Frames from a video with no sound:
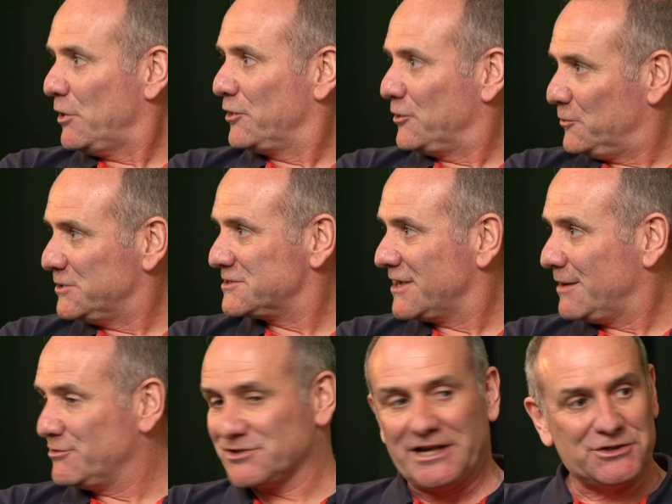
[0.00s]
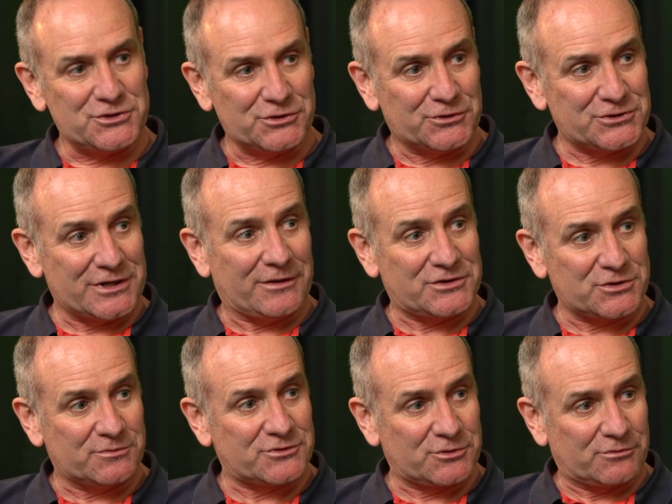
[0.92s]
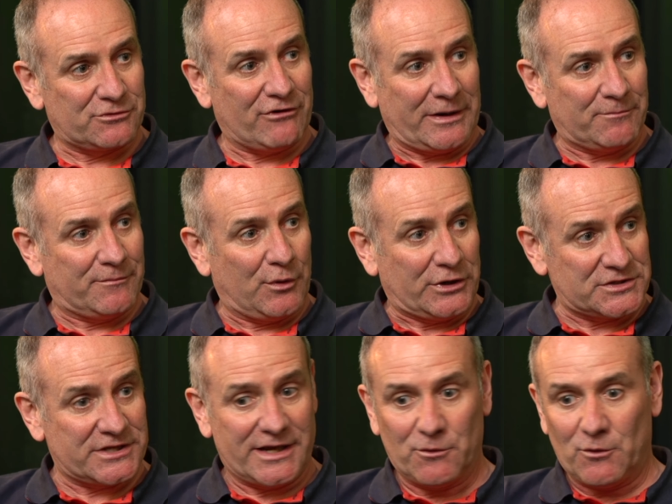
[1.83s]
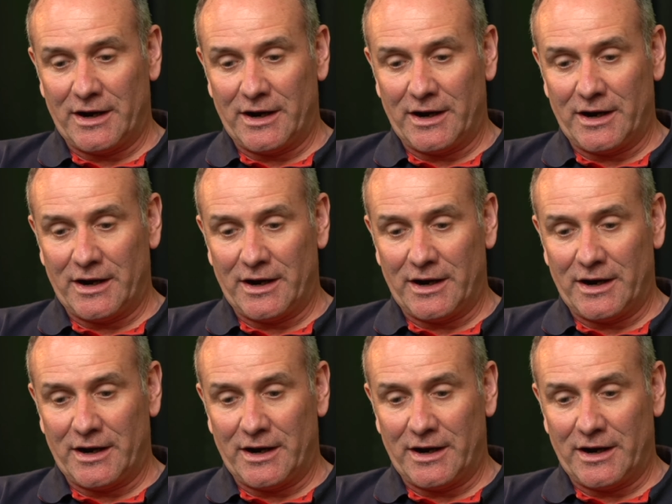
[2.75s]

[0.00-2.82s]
bother with Cyber Essentials, there's some great points there,